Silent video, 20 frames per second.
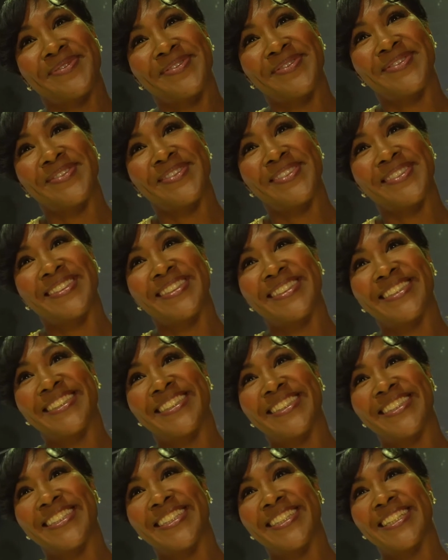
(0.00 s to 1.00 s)
How long did it take to
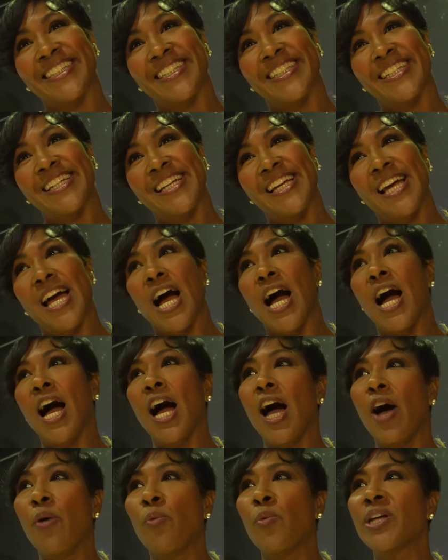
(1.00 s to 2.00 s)
make the movie?
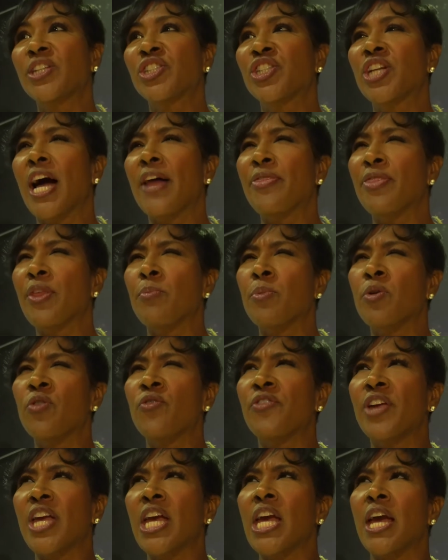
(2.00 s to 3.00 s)
We shot the
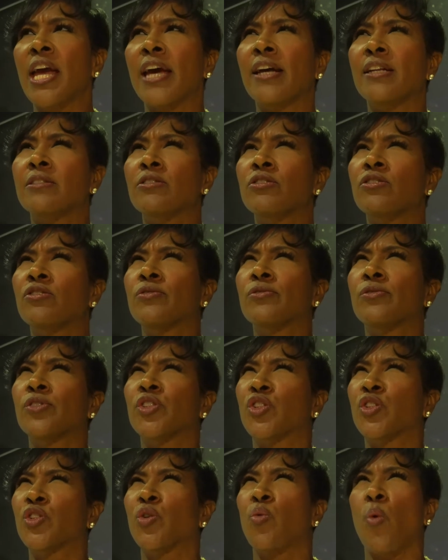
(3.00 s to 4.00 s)
movie in
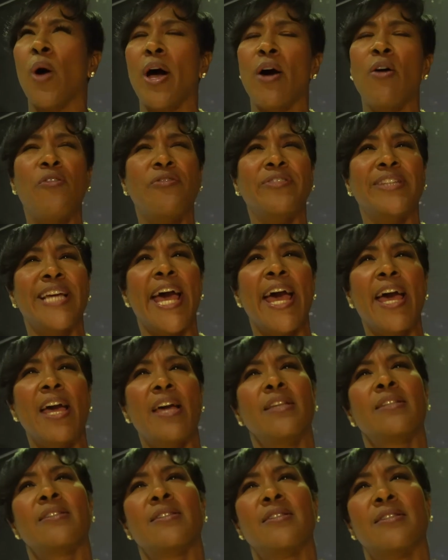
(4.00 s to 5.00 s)
12
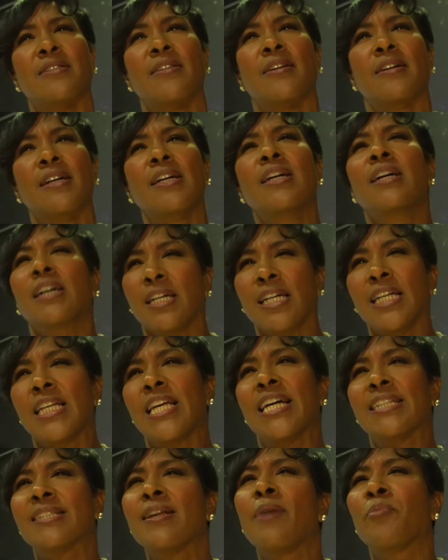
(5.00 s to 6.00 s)
days. 12
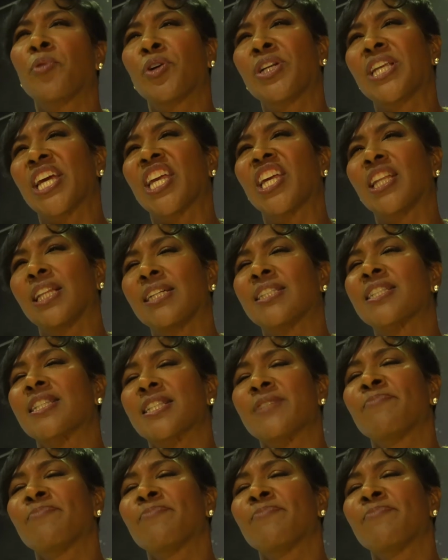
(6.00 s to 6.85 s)
days? Yeah, something ridiculous.